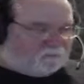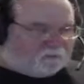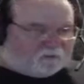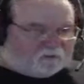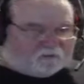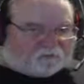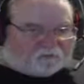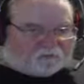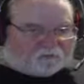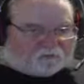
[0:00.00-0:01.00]
Beginning to
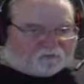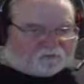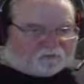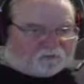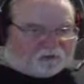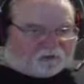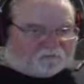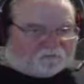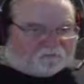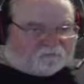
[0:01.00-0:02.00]
think that he had
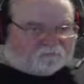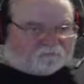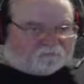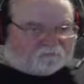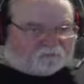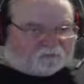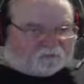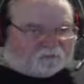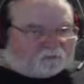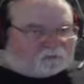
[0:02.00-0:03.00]
a
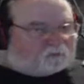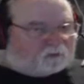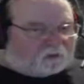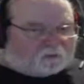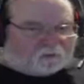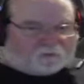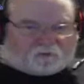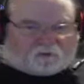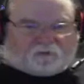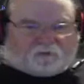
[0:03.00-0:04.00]
little clue on what he
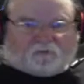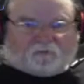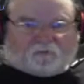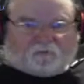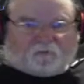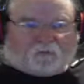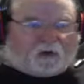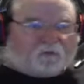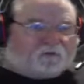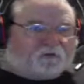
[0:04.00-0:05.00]
was doing. No,
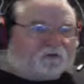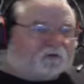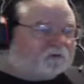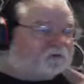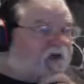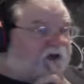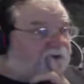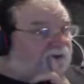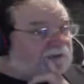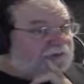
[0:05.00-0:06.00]
I'm sure he knew
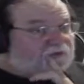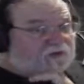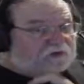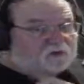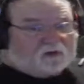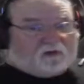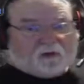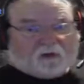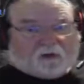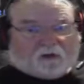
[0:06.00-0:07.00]
exactly what he was doing.
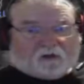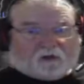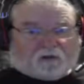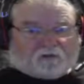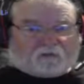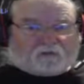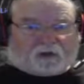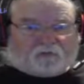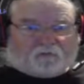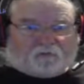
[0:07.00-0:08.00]
Just
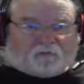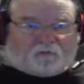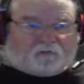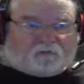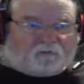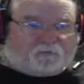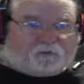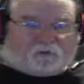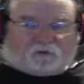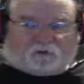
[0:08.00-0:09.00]
having
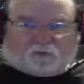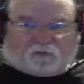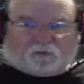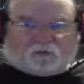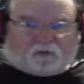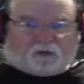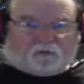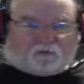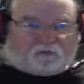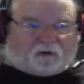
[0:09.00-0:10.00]
difficulties putting it
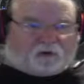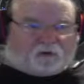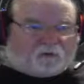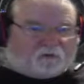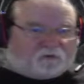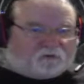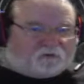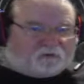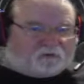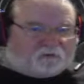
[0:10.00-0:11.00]
together. So, as you
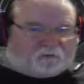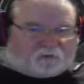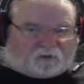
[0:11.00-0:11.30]
see,